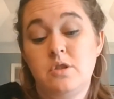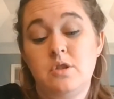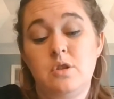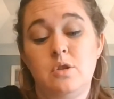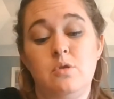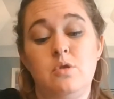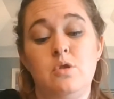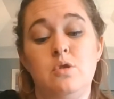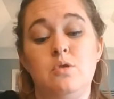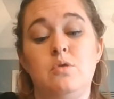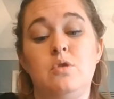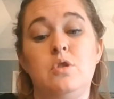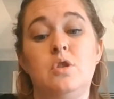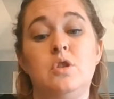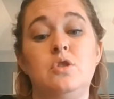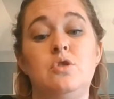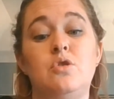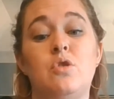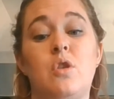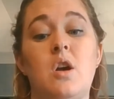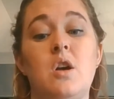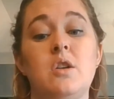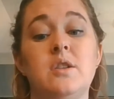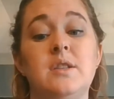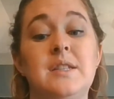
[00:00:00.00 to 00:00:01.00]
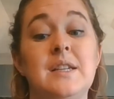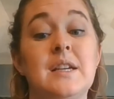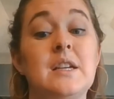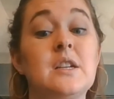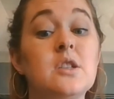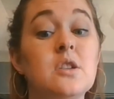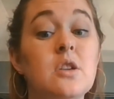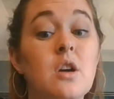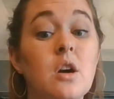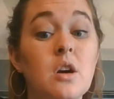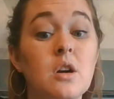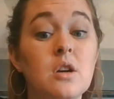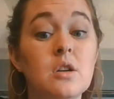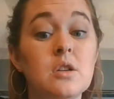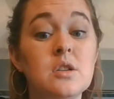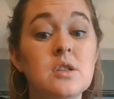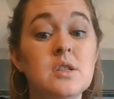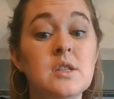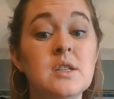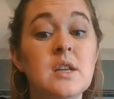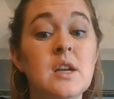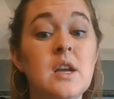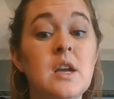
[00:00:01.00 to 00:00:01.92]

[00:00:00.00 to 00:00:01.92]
so you could draw 6 cards